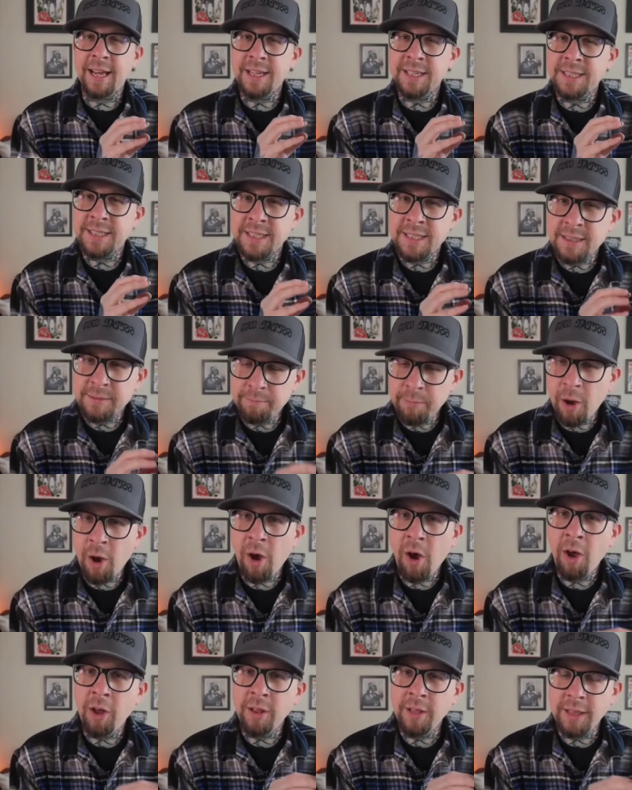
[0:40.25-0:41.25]
a
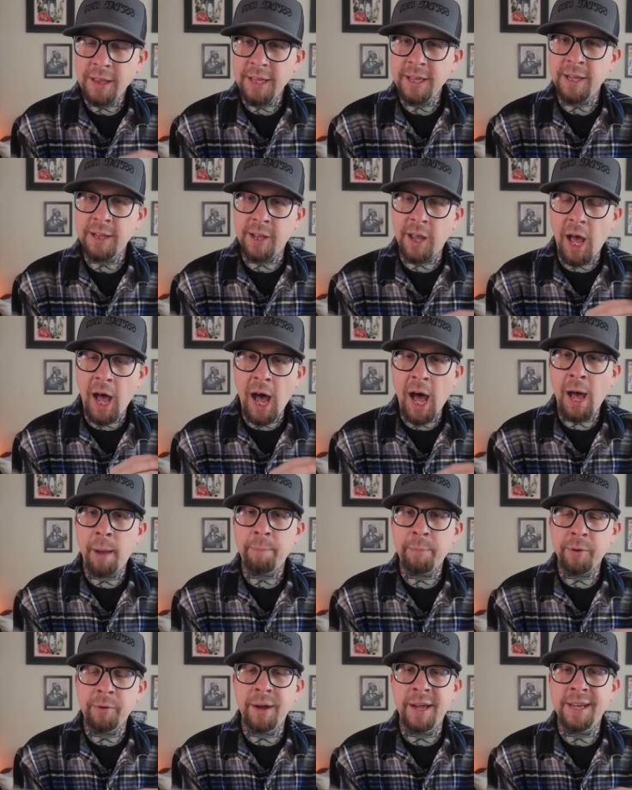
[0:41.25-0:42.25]
small little
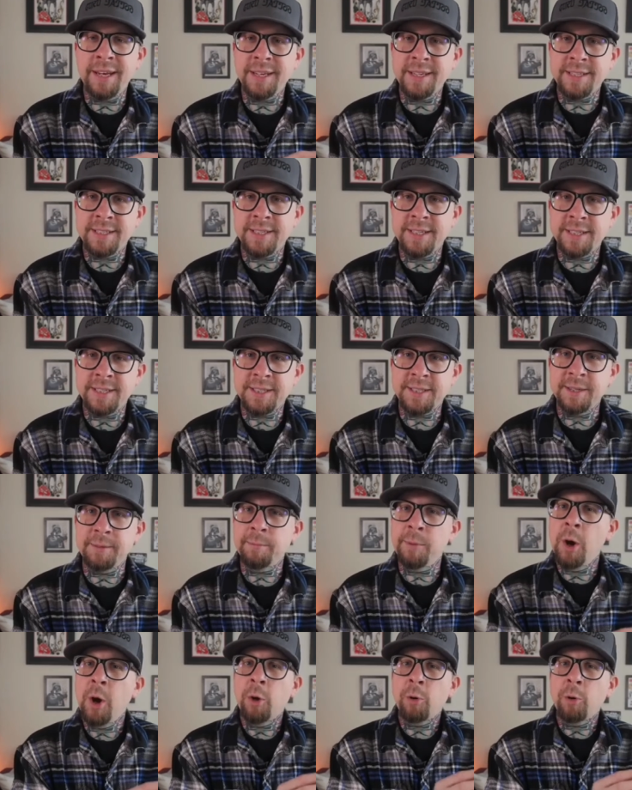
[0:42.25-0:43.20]
operating system